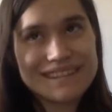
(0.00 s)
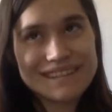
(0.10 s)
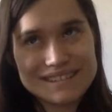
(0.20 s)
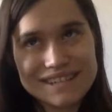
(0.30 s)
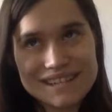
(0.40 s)

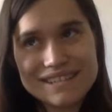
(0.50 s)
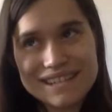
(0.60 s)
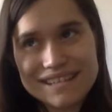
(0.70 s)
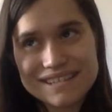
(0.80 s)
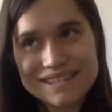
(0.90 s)
this doesn't
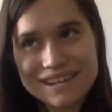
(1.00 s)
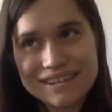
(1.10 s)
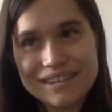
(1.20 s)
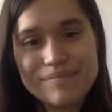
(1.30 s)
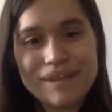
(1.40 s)

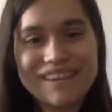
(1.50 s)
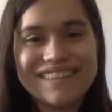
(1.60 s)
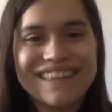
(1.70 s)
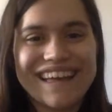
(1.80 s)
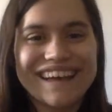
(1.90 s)
necessarily mean
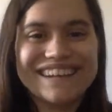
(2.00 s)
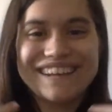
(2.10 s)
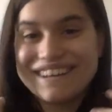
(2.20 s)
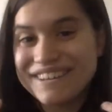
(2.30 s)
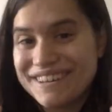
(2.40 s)
that
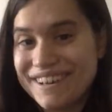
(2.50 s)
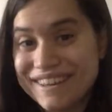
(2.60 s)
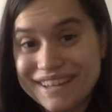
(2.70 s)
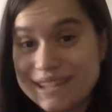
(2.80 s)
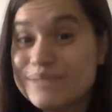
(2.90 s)

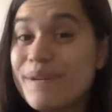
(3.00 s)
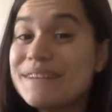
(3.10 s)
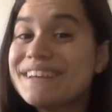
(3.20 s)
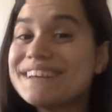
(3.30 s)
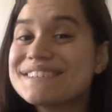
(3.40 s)
online
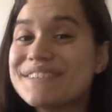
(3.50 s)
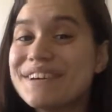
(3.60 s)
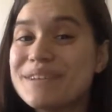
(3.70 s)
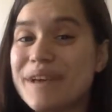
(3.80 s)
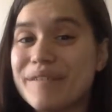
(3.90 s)
spending is going
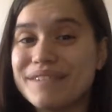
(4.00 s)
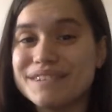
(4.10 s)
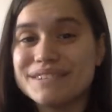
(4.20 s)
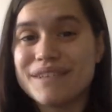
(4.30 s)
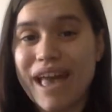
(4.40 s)
to be able to
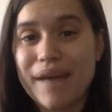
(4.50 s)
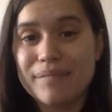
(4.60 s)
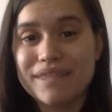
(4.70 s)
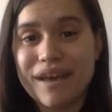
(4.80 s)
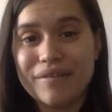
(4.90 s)

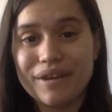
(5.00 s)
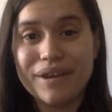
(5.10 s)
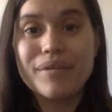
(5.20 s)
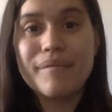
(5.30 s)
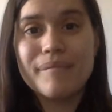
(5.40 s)
happen that
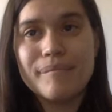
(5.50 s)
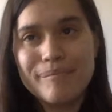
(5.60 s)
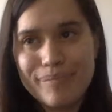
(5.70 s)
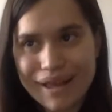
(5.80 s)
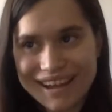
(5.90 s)
way,
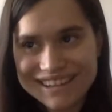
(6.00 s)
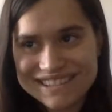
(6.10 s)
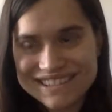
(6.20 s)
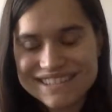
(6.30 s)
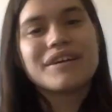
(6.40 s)

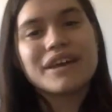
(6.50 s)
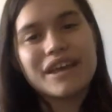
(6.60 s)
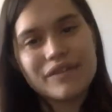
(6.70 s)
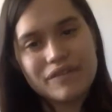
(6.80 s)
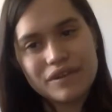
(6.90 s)
but
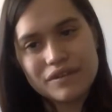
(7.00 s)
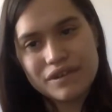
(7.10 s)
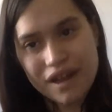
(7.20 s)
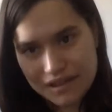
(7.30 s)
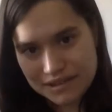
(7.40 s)
if you're
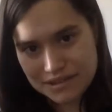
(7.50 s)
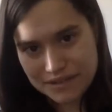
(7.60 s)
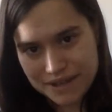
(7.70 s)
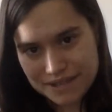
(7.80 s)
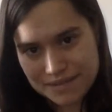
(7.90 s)
not
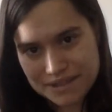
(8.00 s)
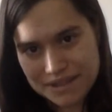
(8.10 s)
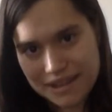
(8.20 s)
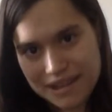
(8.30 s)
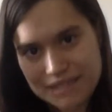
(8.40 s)
doing as much
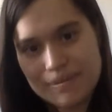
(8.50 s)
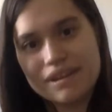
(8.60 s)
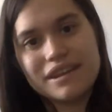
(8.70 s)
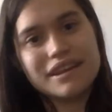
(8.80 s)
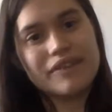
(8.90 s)
online
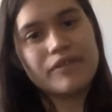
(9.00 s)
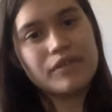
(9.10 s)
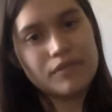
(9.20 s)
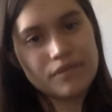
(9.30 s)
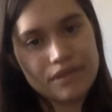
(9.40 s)
spending, if
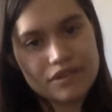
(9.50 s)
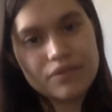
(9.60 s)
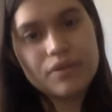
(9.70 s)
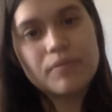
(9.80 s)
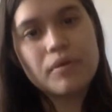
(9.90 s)
you're
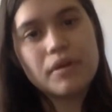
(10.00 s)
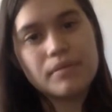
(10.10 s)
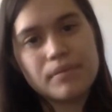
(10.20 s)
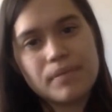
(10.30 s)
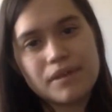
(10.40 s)
doing more
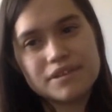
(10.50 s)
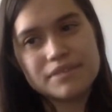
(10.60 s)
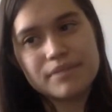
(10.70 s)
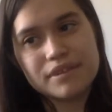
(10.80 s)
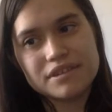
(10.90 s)
in-person
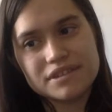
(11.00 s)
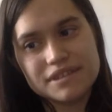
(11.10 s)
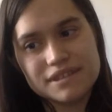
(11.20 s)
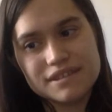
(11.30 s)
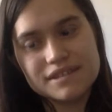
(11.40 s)

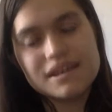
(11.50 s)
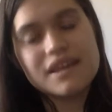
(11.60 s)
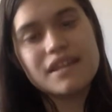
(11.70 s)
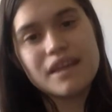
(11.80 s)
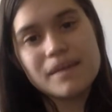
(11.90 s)
purchases,
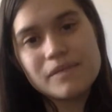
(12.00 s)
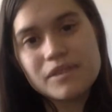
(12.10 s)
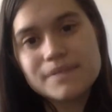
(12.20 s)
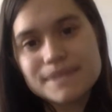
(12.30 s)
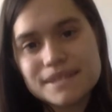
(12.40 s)
the
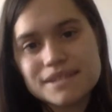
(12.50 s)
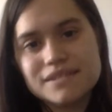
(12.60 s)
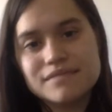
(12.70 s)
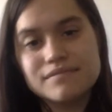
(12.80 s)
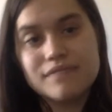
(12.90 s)
envelope
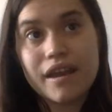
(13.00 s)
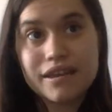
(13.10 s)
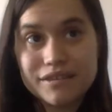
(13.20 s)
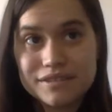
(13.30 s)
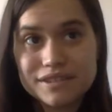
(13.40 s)
system, I
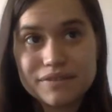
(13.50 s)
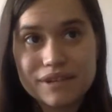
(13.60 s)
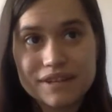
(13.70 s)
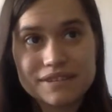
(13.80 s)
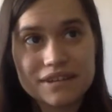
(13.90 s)
used it when
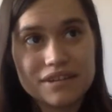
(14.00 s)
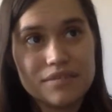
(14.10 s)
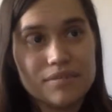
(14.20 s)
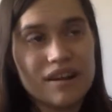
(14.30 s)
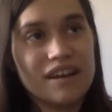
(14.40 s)
I studied
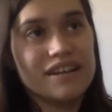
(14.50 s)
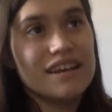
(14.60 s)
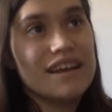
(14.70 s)
abroad,